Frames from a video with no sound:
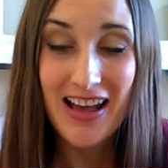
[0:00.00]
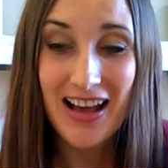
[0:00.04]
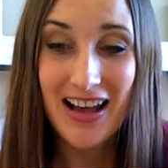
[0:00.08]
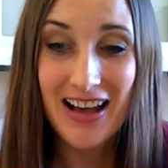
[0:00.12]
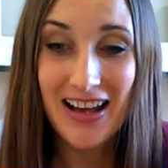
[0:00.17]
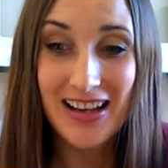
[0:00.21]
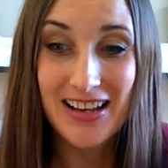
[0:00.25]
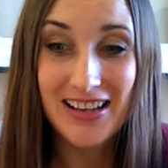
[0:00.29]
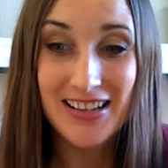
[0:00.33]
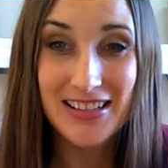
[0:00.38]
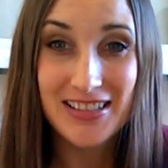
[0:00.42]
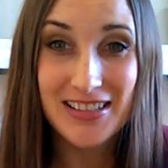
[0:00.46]

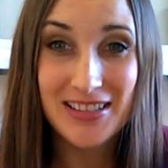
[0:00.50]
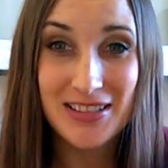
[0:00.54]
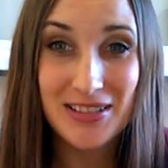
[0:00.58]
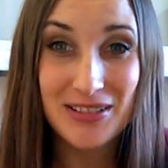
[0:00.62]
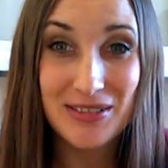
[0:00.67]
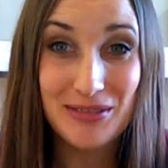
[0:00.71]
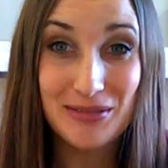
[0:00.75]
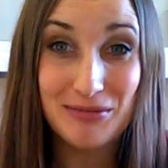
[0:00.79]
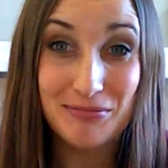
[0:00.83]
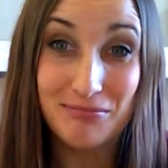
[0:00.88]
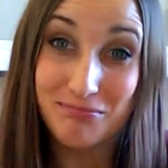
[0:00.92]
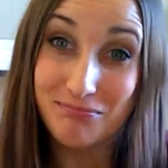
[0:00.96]

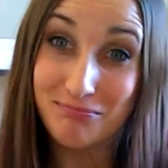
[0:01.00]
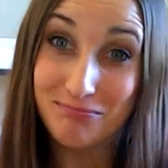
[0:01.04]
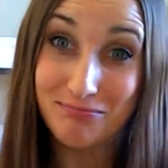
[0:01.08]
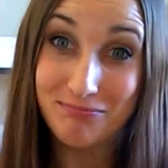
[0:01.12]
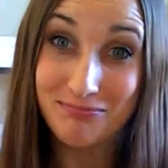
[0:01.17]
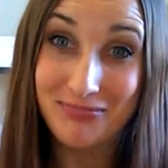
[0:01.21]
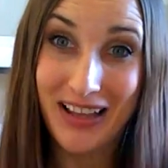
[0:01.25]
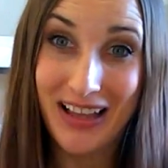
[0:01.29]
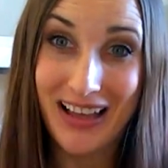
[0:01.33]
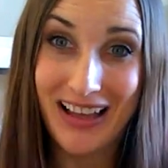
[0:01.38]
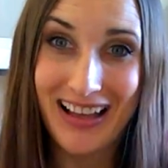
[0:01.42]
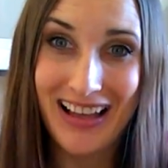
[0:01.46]
so
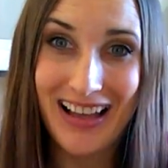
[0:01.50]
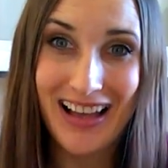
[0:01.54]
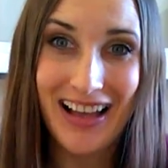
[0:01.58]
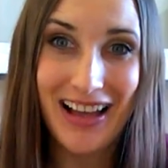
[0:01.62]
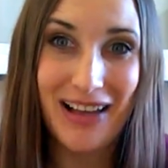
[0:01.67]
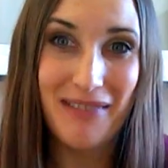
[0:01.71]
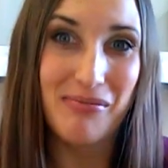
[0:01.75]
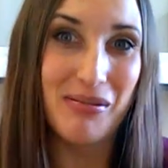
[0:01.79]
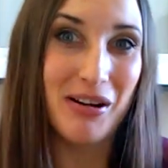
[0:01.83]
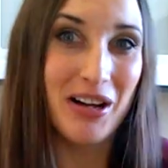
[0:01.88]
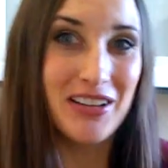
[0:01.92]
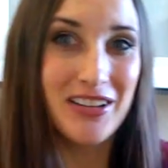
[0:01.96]

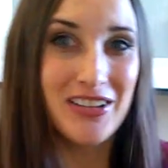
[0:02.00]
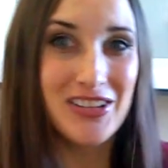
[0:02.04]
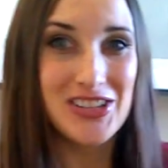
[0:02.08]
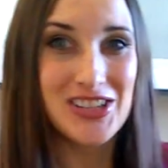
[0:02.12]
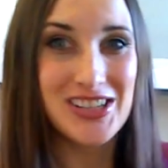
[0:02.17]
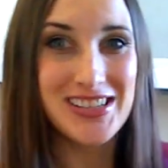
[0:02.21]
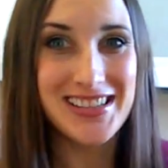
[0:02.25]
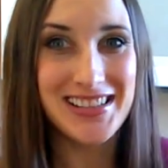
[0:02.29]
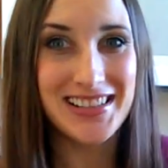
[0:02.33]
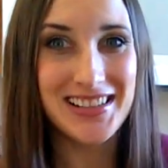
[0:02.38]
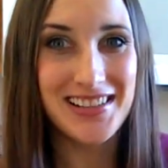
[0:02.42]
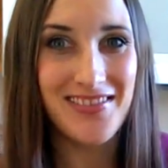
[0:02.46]

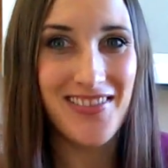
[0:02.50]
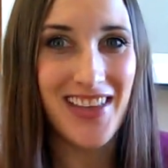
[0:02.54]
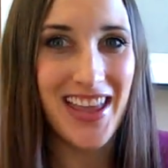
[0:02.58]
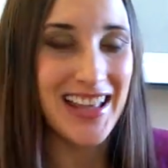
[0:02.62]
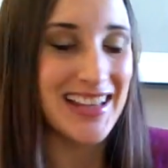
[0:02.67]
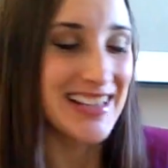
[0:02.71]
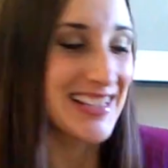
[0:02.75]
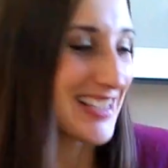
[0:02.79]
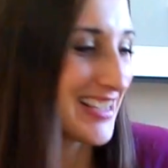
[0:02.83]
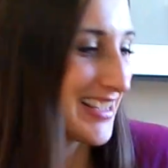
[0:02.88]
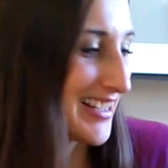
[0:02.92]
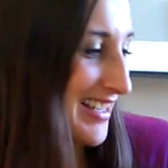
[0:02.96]
apologies in
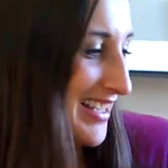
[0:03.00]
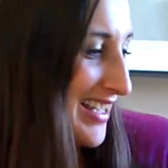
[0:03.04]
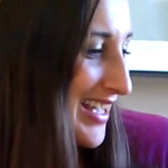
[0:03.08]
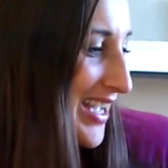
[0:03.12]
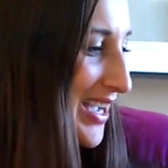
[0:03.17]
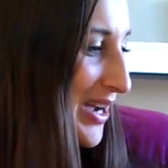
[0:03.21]
advance.